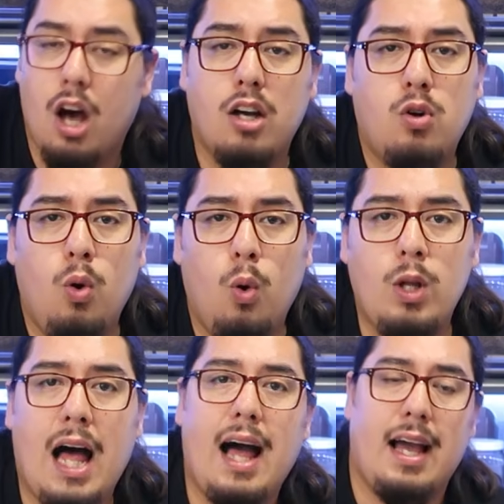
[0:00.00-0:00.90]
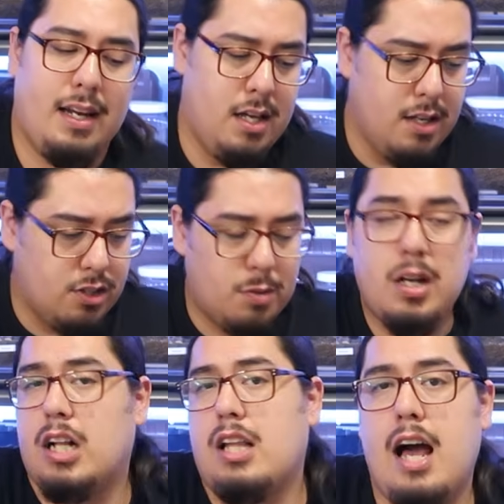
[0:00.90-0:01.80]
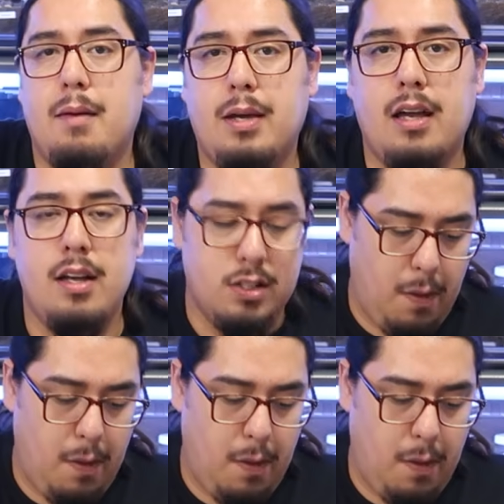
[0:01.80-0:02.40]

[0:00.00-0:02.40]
a cool hide, some climbing,